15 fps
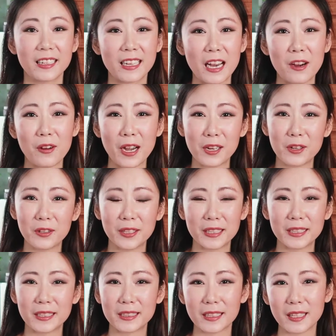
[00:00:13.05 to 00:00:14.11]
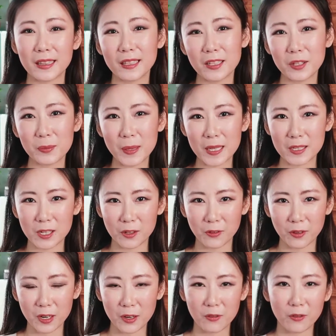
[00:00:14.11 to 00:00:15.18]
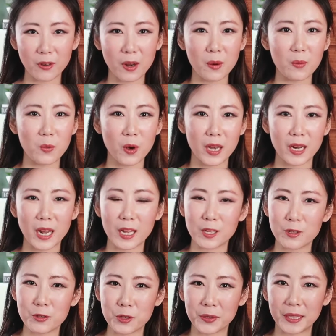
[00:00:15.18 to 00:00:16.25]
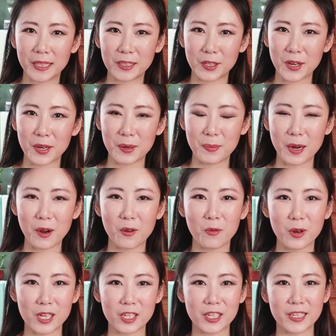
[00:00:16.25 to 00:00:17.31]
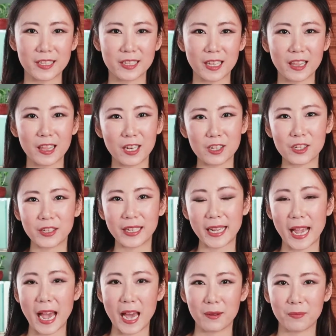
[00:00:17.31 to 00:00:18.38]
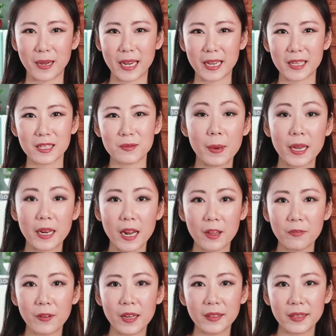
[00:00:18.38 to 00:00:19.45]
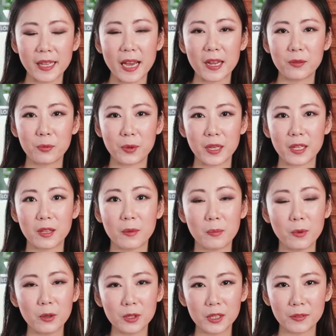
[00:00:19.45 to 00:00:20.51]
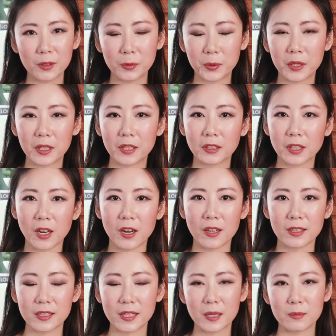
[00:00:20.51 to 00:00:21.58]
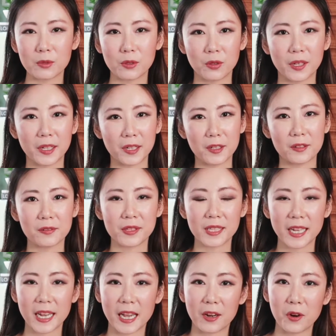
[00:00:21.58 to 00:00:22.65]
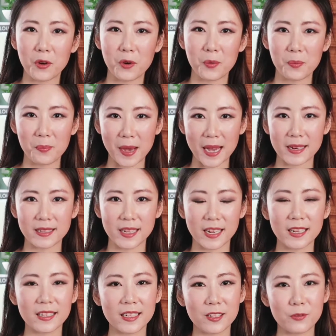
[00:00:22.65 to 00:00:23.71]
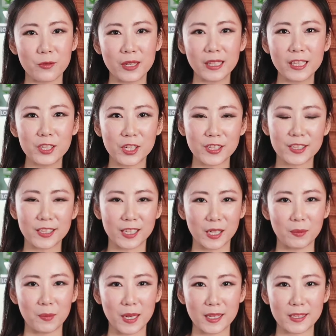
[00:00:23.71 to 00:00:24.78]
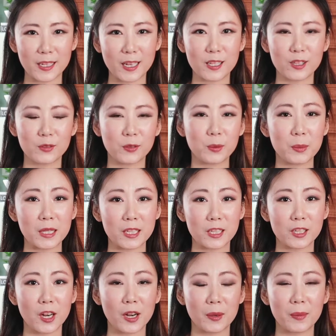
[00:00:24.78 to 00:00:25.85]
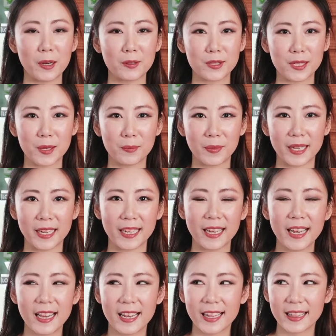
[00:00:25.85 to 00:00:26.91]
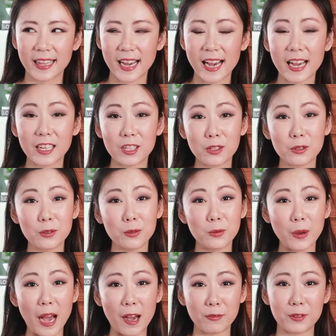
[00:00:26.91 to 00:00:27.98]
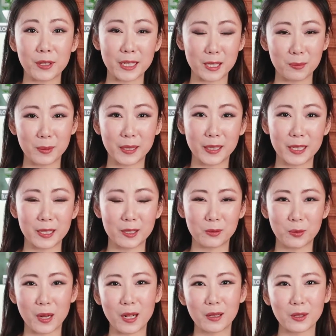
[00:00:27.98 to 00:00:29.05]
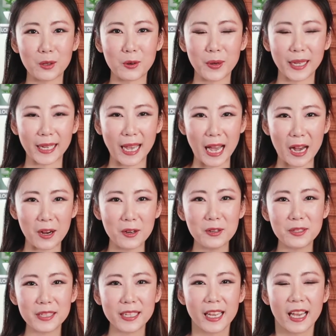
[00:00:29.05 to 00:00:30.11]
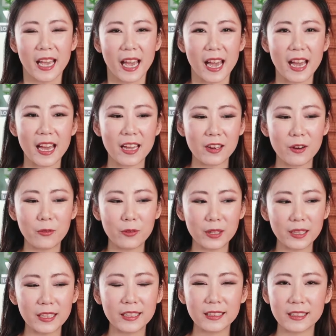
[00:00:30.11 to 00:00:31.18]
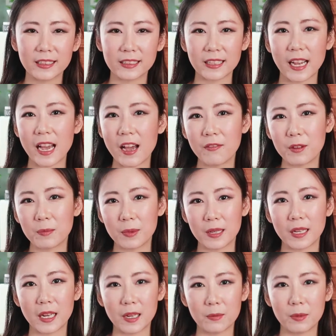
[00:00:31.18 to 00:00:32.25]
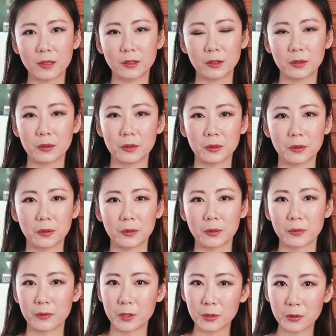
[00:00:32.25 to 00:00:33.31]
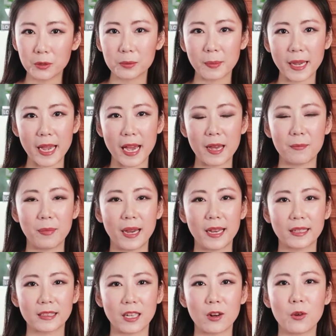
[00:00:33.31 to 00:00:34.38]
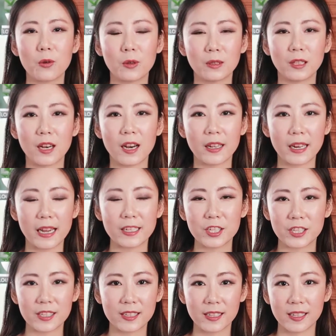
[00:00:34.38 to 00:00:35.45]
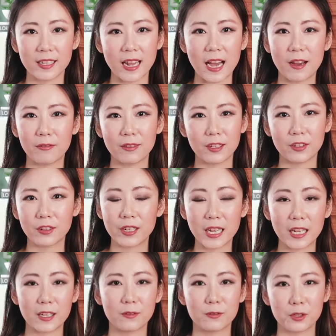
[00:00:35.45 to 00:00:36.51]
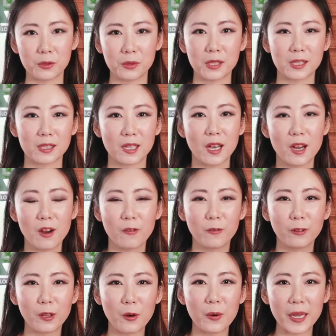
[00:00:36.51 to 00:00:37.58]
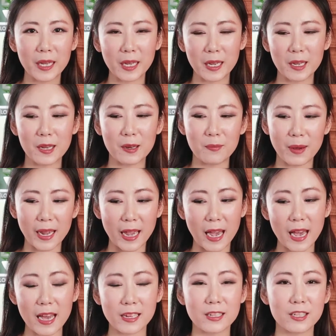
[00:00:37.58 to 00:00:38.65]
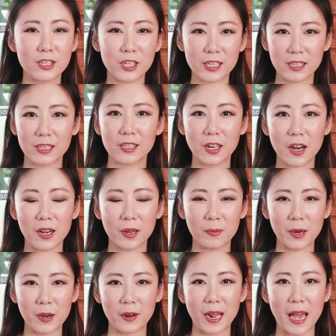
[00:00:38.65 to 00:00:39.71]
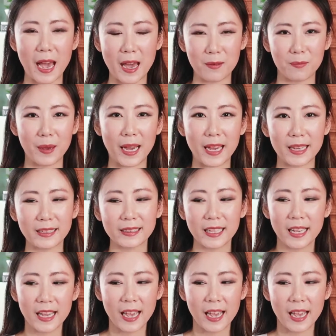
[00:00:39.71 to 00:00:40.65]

Now, I know this is a little bit different from what I usually talk about, which is luxury handbags, but I felt that with most of the world on some sort of stay-at-home mandate, it really just didn't make sense for me to talk about something that you have to experience while going out. And really, since I haven't been able to use my handbags a whole lot, I just didn't have the creative juices flowing in my head just to talk about handbags,